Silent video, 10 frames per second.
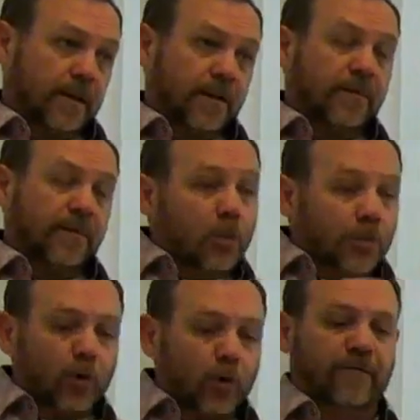their
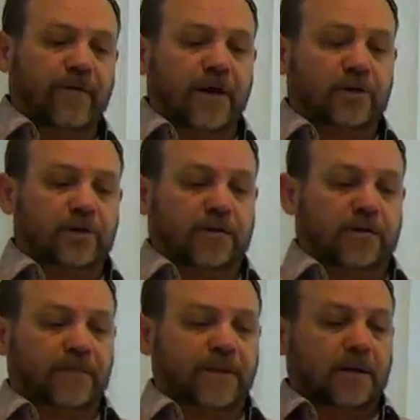perfection.
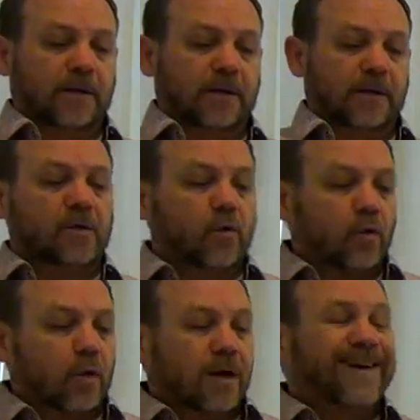So
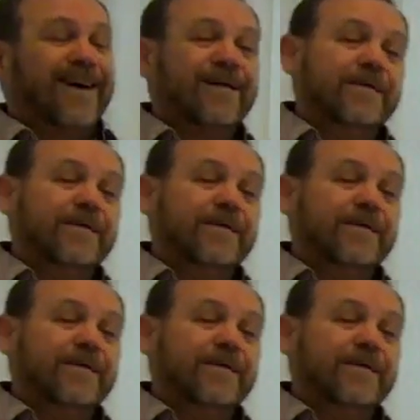God